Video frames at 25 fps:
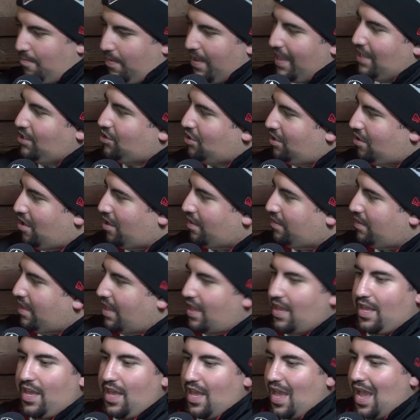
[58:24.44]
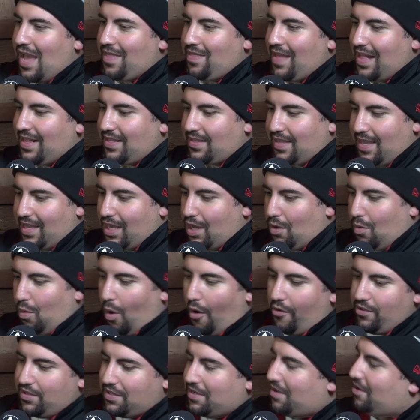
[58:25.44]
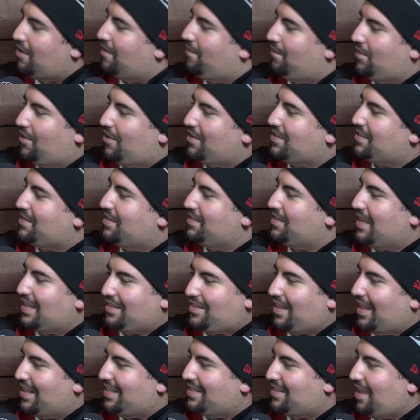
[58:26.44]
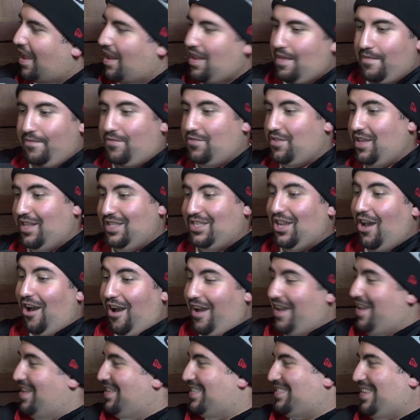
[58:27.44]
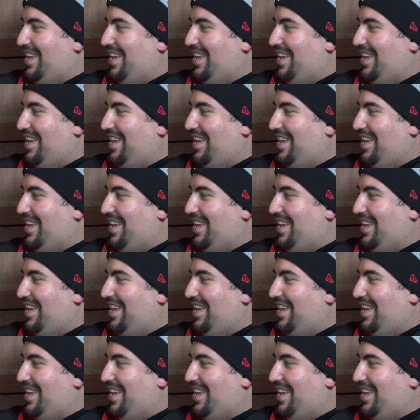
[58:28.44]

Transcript: beat Geelong there, and that's their quota of losses at that stadium for the entire